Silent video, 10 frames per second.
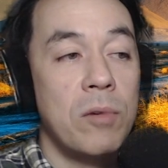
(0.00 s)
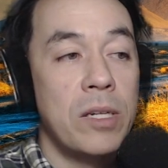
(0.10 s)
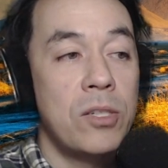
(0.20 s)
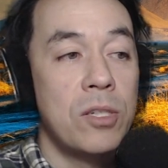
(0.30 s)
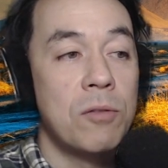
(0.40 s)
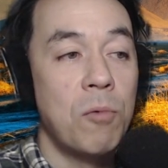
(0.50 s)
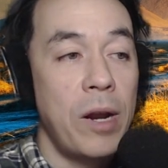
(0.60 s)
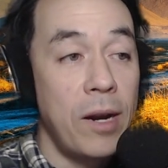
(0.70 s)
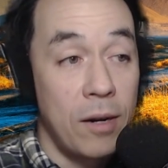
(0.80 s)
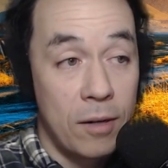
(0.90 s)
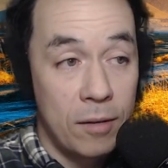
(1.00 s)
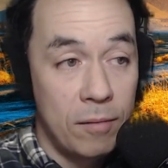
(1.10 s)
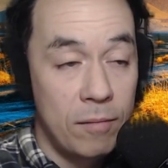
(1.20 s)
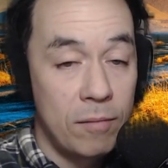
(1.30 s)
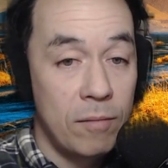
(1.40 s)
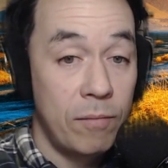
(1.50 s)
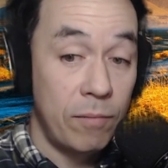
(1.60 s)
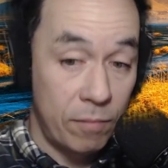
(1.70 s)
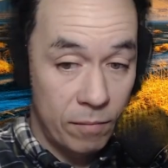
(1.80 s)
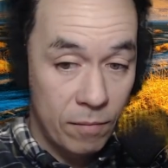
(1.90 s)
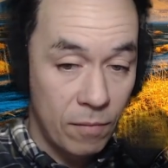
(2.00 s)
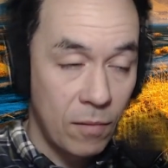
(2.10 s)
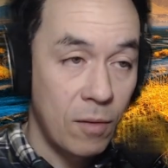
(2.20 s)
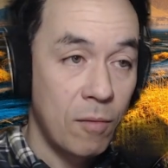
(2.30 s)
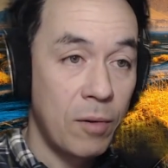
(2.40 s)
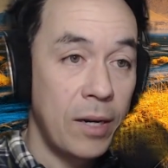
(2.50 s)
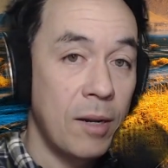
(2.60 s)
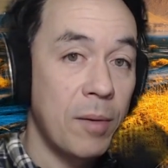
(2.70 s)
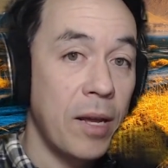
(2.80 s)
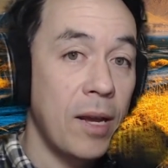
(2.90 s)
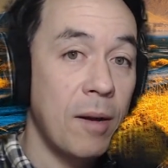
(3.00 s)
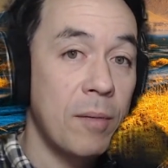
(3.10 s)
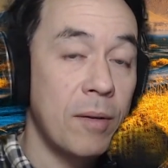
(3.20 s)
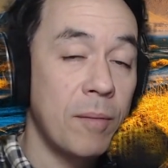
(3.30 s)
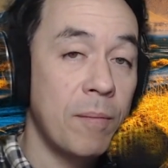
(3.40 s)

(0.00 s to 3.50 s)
is where, right? And I'm gonna,